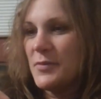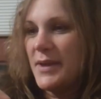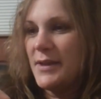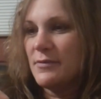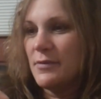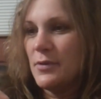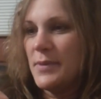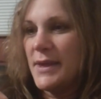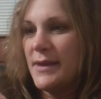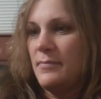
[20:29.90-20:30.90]
Queen
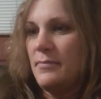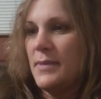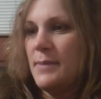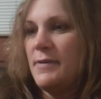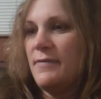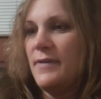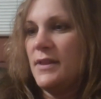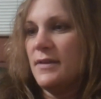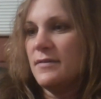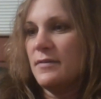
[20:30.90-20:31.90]
Ruby, maybe
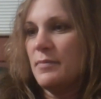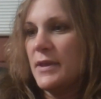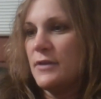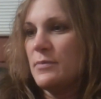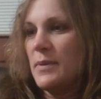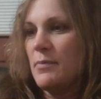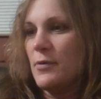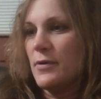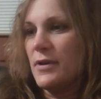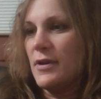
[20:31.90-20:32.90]
Phoenix is planning to be
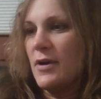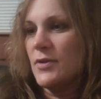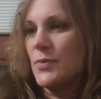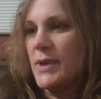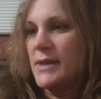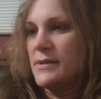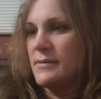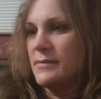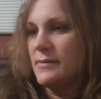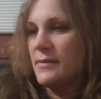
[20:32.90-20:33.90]
born on Halloween.